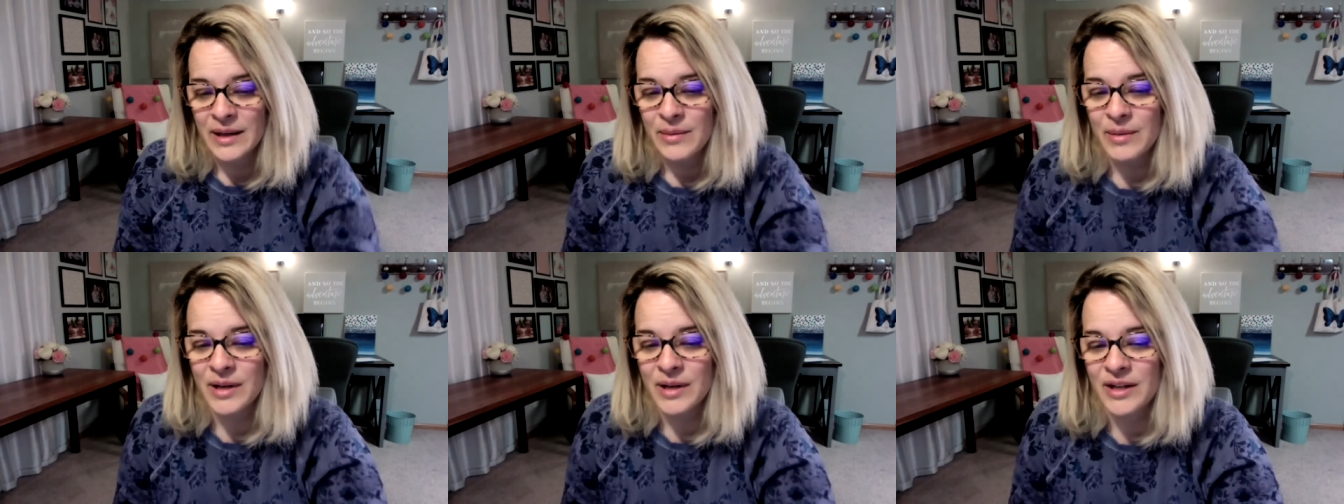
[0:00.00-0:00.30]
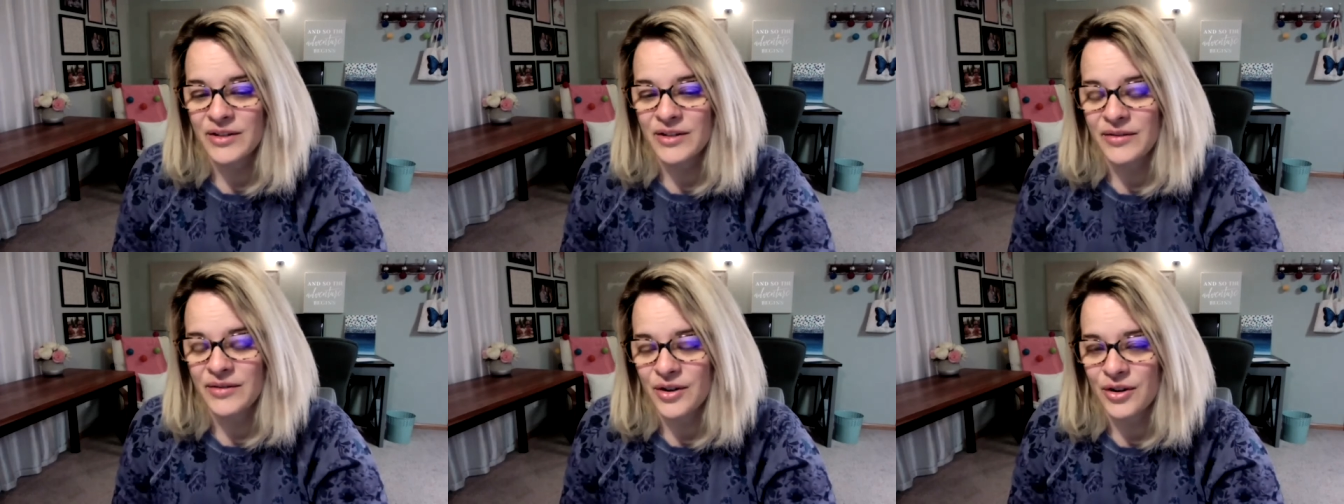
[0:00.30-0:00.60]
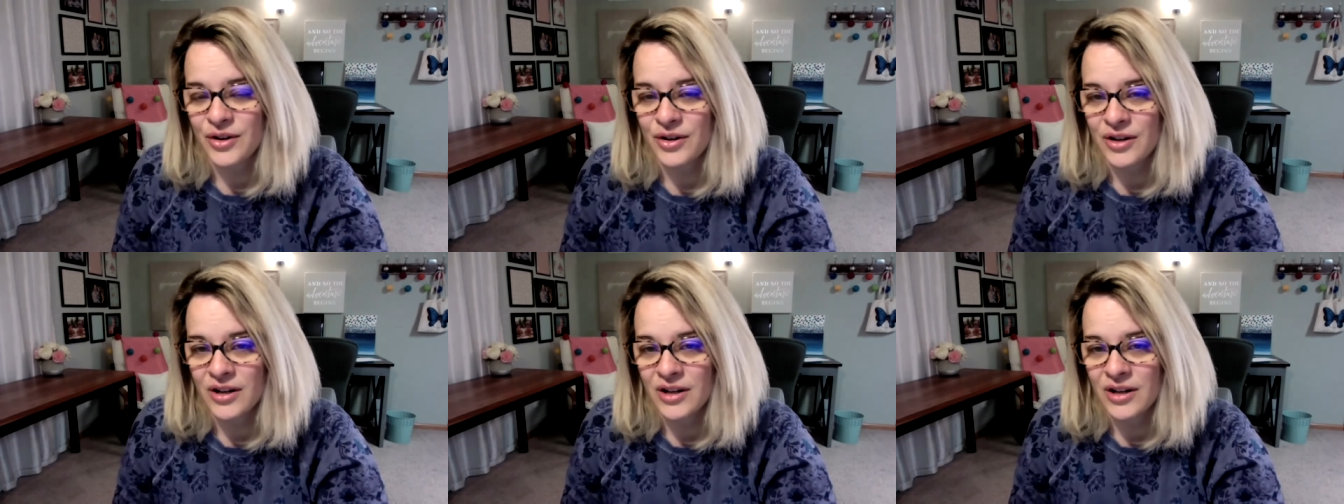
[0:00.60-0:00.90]
because of
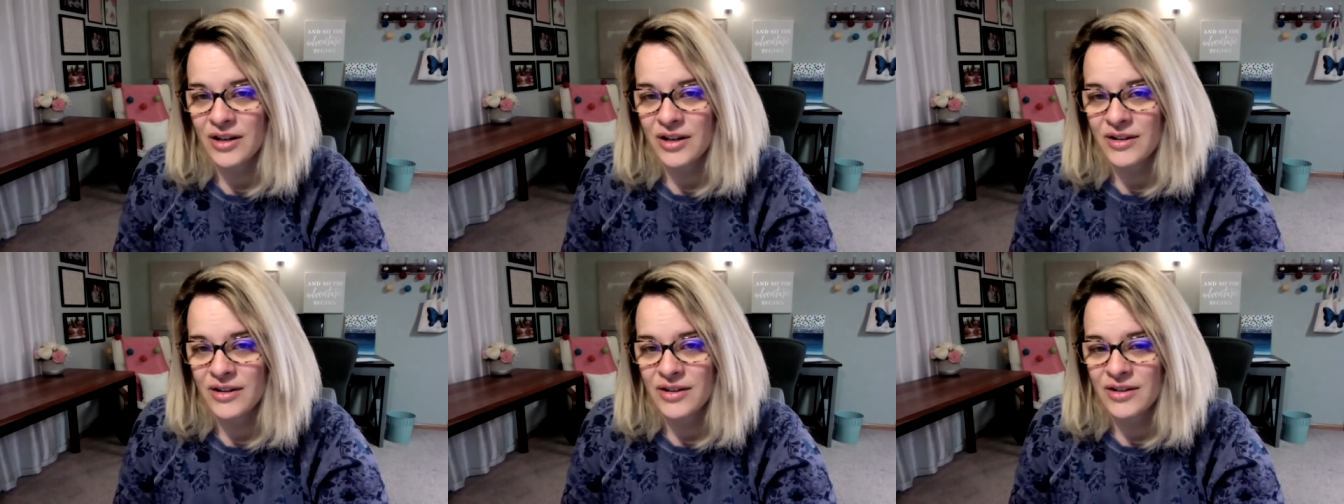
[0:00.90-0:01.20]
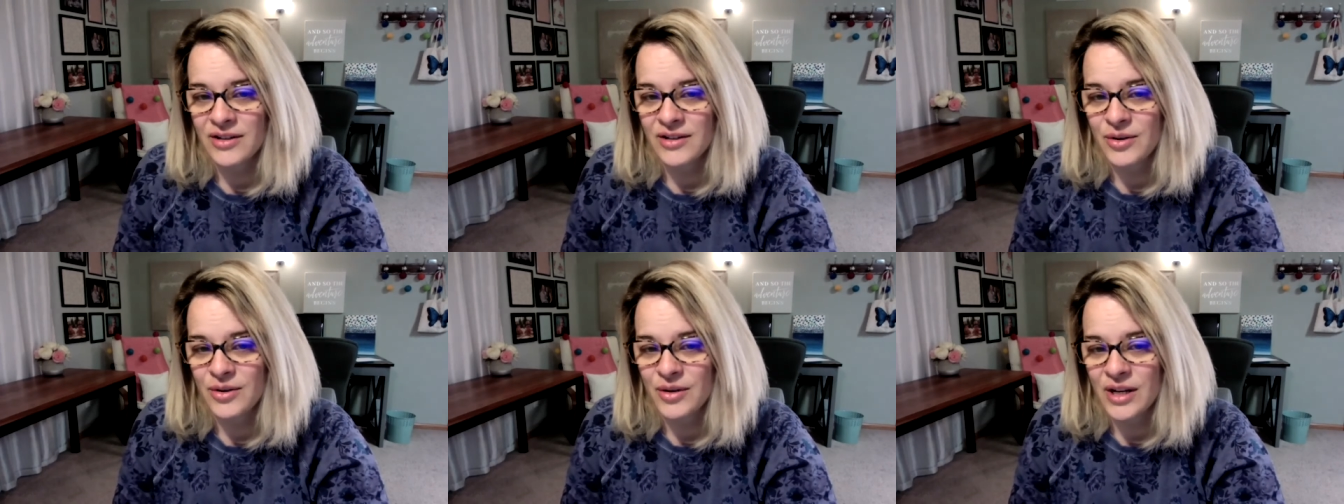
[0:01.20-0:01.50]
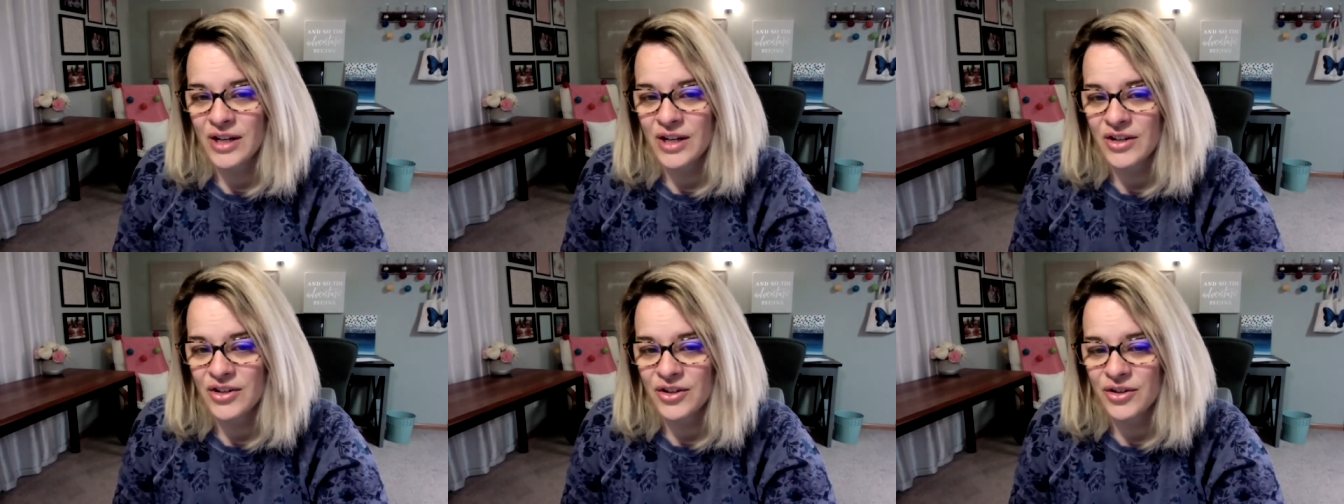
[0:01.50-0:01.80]
your
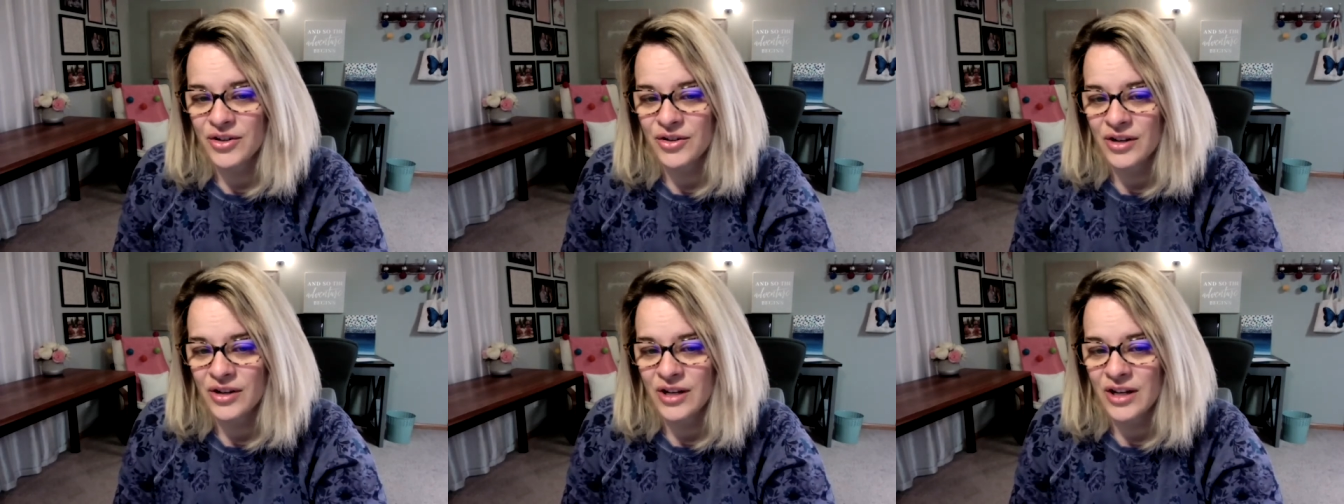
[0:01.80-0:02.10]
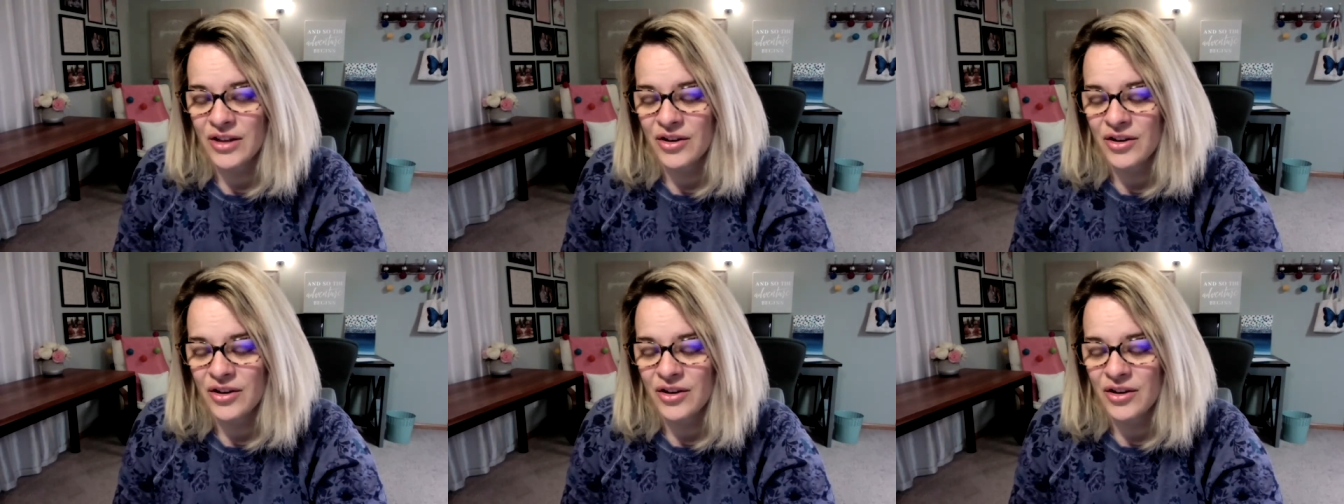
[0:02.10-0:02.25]
unique children and